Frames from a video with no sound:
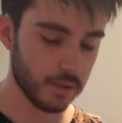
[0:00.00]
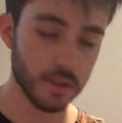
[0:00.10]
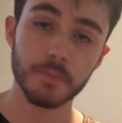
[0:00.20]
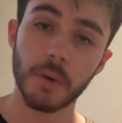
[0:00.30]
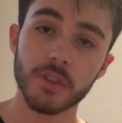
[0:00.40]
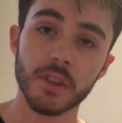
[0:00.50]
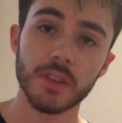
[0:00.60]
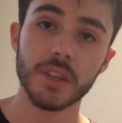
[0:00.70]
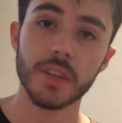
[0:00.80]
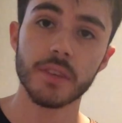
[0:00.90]
This part's on the
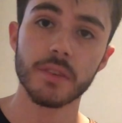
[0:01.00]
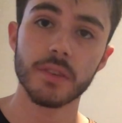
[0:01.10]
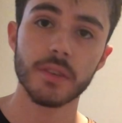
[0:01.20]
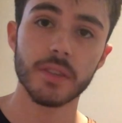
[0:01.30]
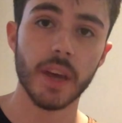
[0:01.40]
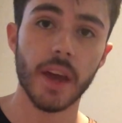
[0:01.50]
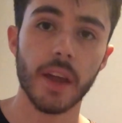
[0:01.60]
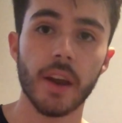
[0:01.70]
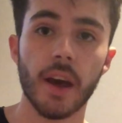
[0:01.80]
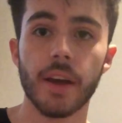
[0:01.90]
D. 10,
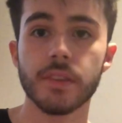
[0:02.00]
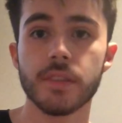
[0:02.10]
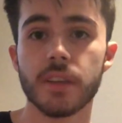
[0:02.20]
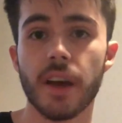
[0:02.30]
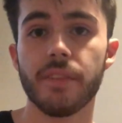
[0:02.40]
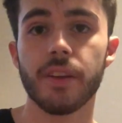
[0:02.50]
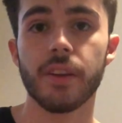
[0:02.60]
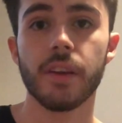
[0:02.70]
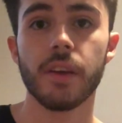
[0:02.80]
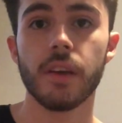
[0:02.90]
9, 7,
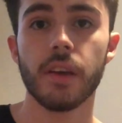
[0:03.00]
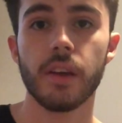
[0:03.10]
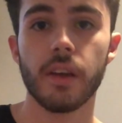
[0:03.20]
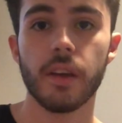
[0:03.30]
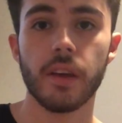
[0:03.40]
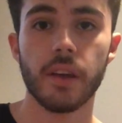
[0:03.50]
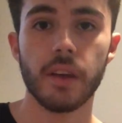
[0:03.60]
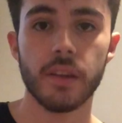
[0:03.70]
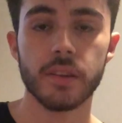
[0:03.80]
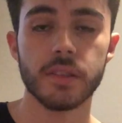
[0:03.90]

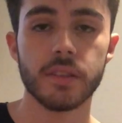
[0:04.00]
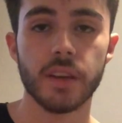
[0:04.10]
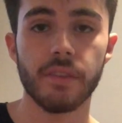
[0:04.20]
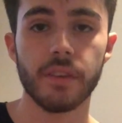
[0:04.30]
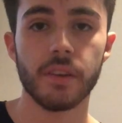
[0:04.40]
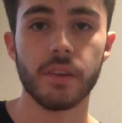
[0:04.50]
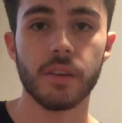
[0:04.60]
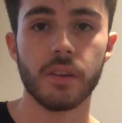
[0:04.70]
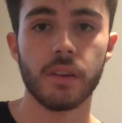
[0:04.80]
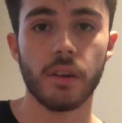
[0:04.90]
7
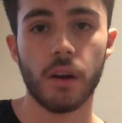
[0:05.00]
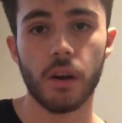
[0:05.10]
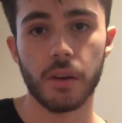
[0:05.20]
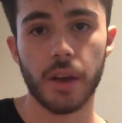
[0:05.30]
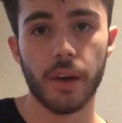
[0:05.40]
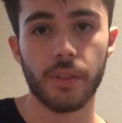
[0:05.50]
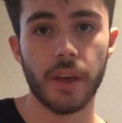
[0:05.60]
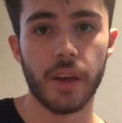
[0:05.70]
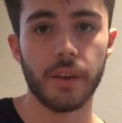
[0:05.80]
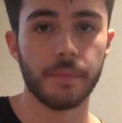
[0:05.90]
on now the
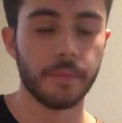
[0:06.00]
A.